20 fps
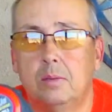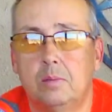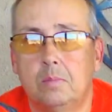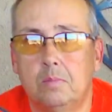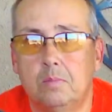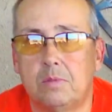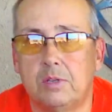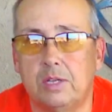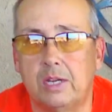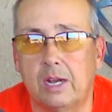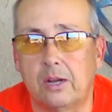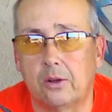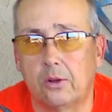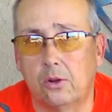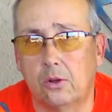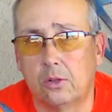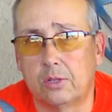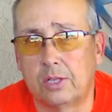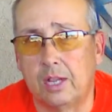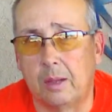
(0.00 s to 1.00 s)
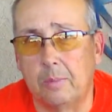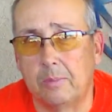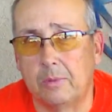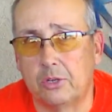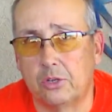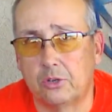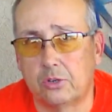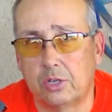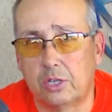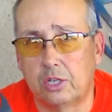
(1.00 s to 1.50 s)
Standard old tape
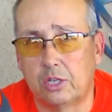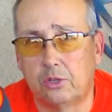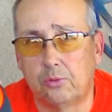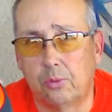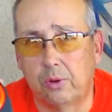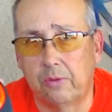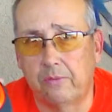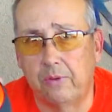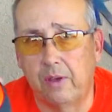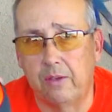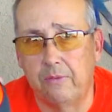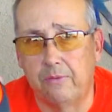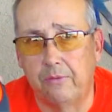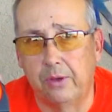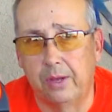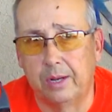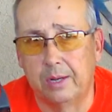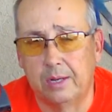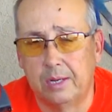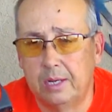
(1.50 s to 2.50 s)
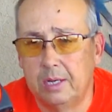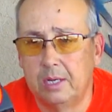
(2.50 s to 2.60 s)
measure. This is 25 foot.